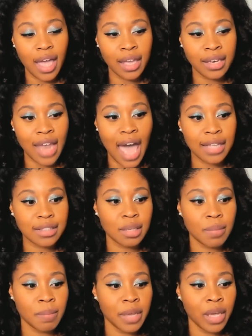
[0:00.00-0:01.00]
And that
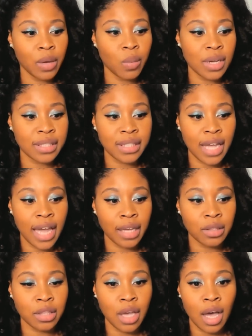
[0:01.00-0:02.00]
to me was
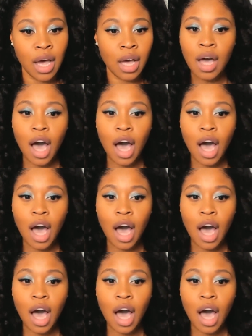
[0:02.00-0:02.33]
like the